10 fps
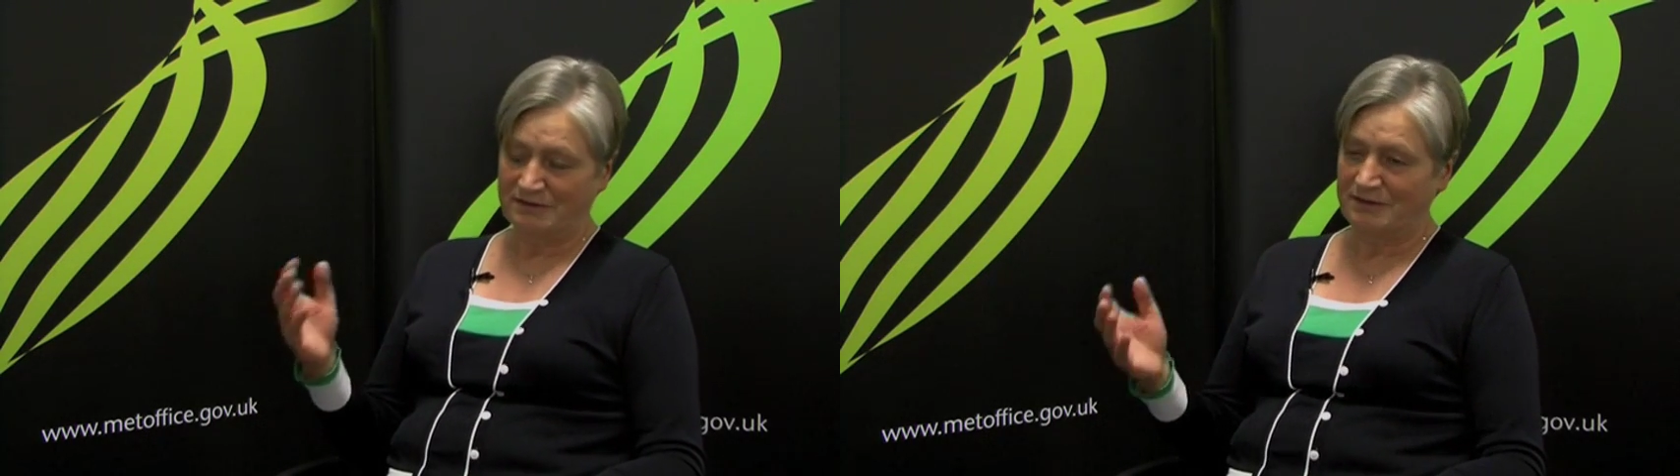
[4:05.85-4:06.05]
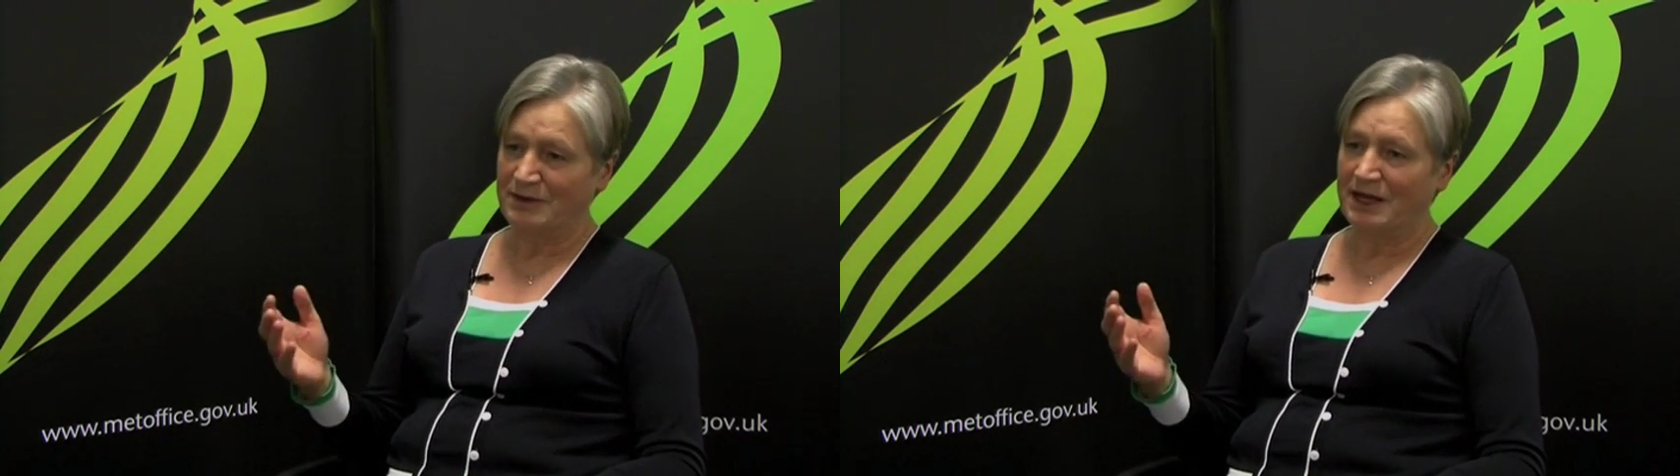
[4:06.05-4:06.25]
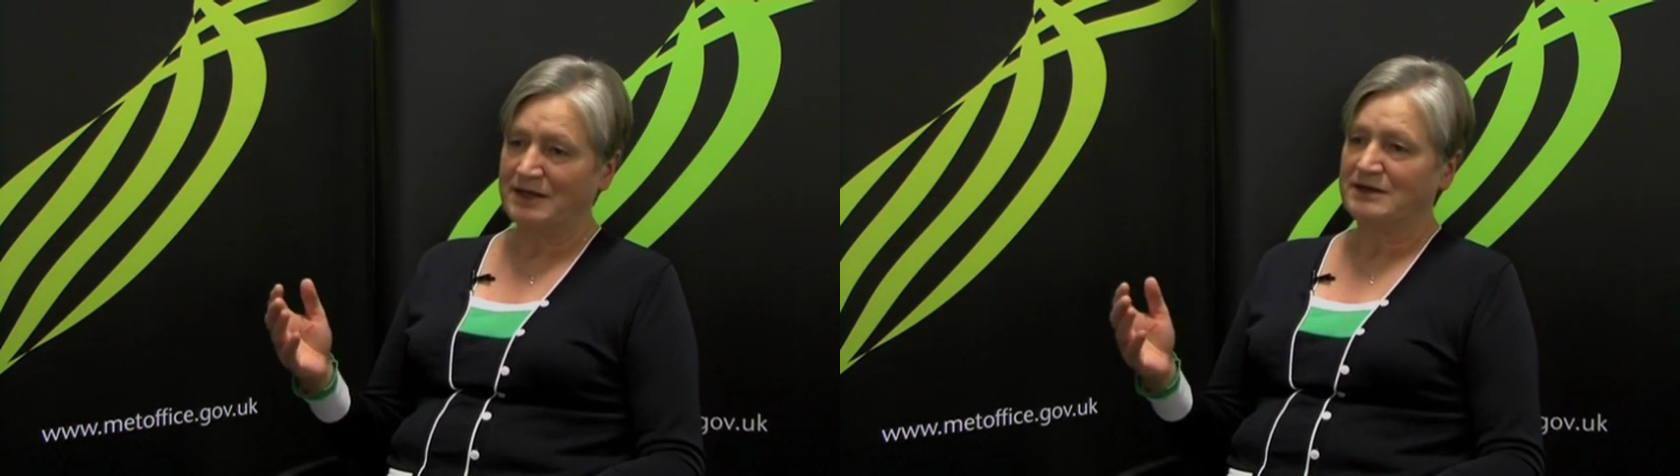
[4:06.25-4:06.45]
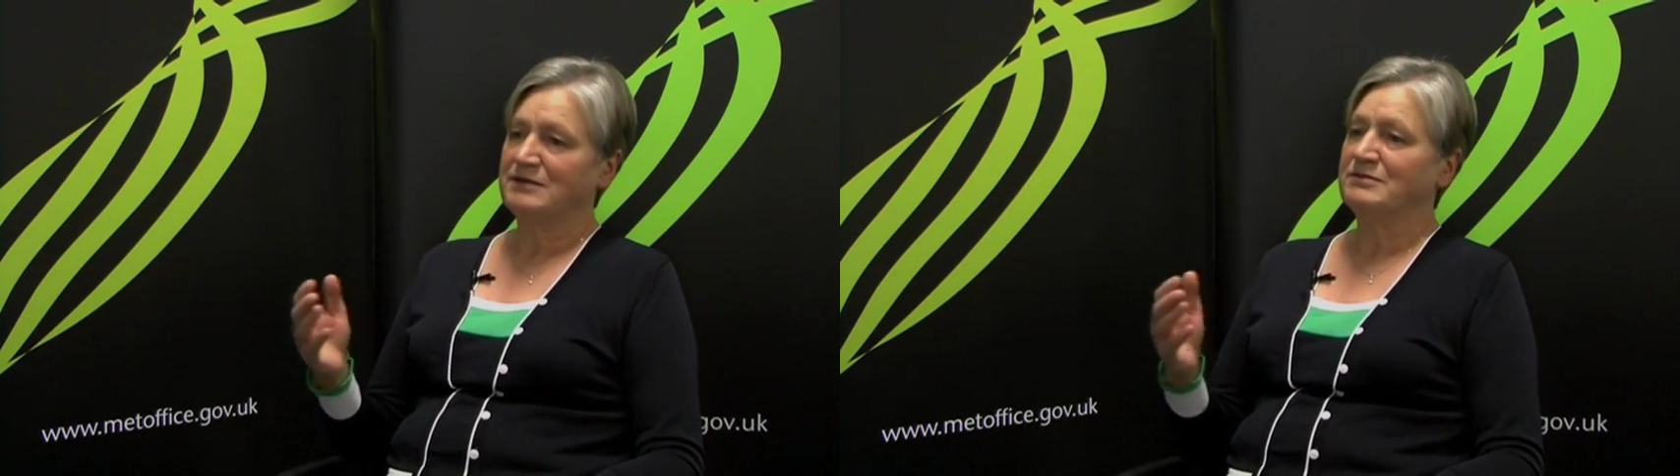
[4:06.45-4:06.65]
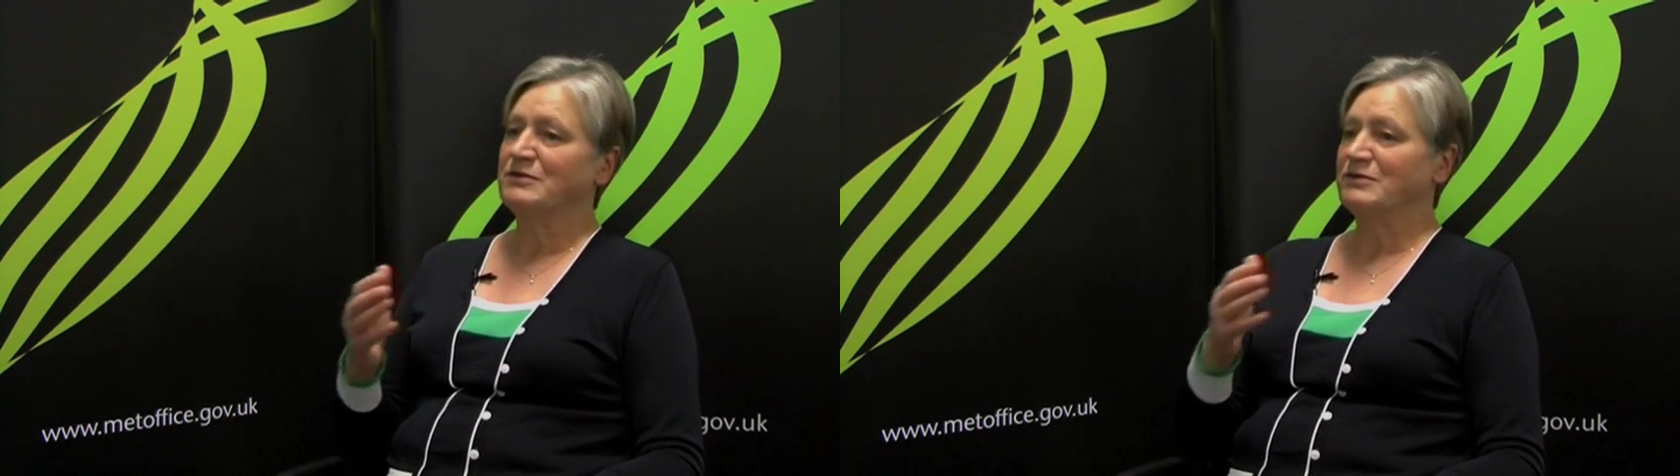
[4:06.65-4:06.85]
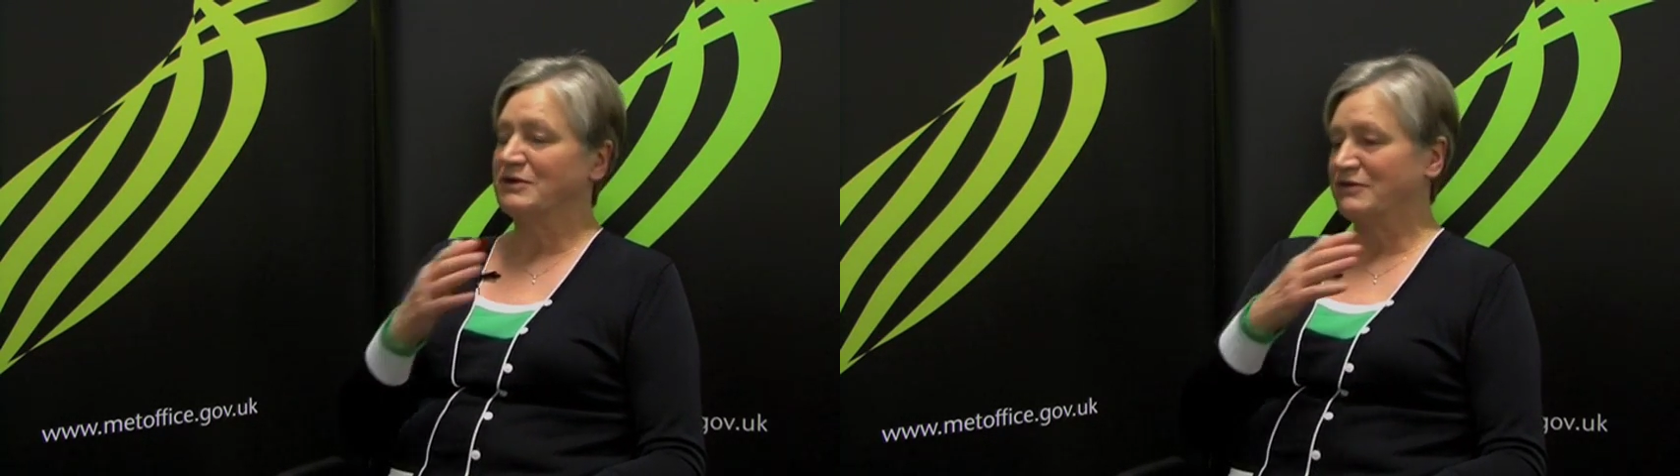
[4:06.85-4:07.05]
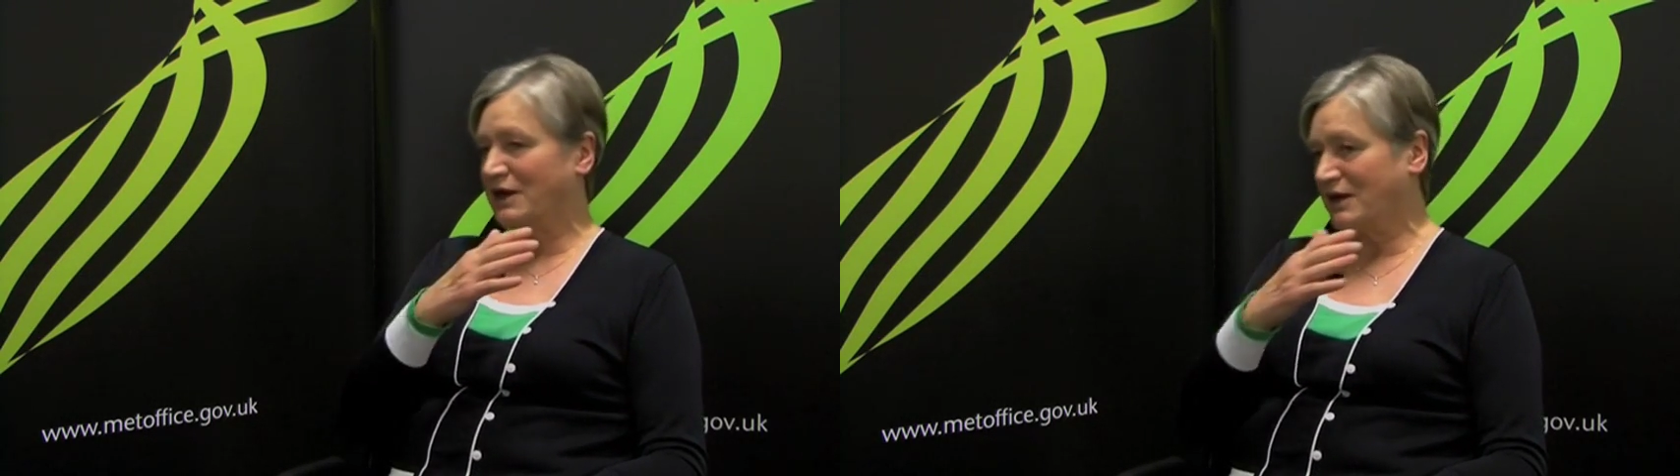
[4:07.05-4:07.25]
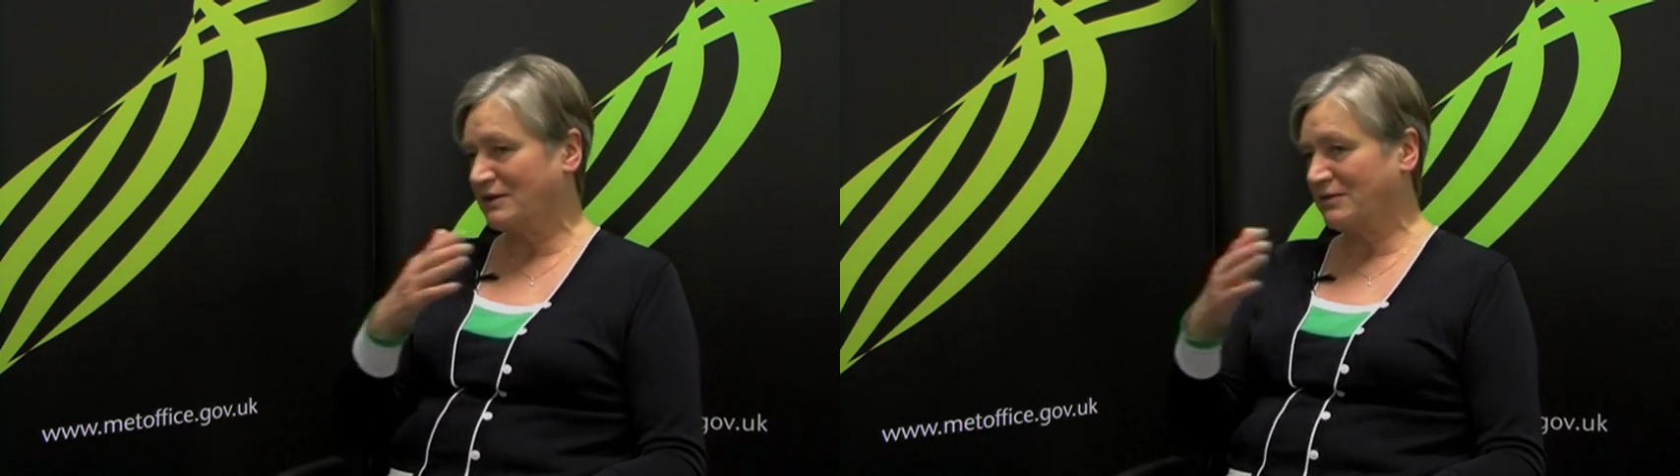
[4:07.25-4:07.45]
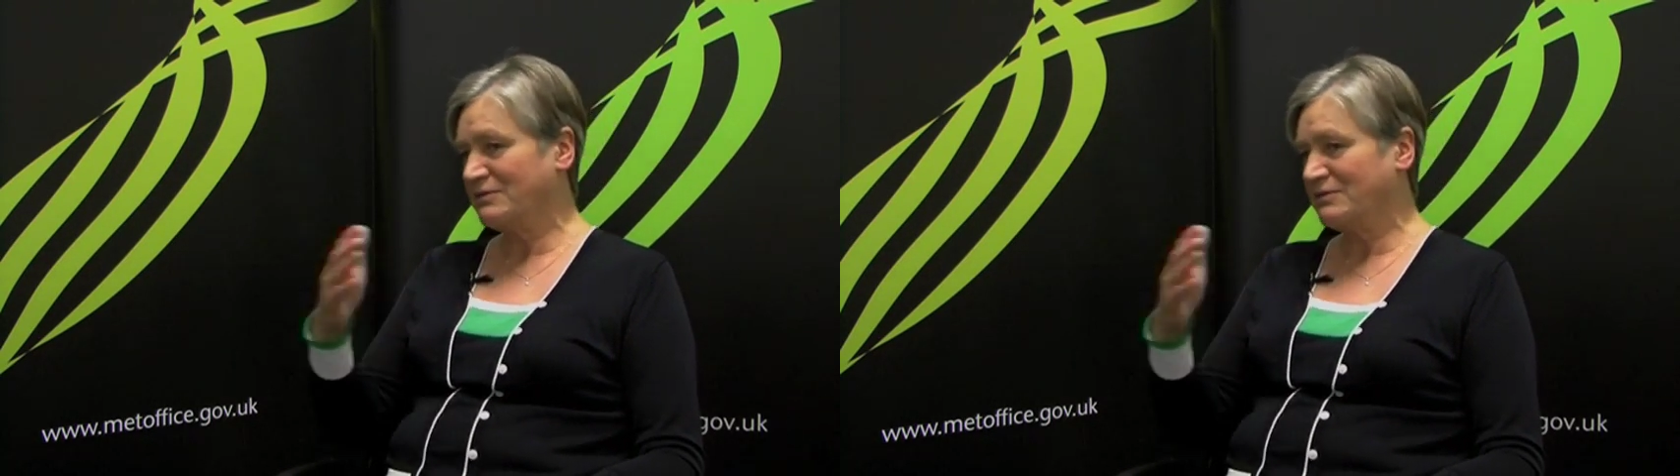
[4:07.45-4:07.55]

of the millennium, we've had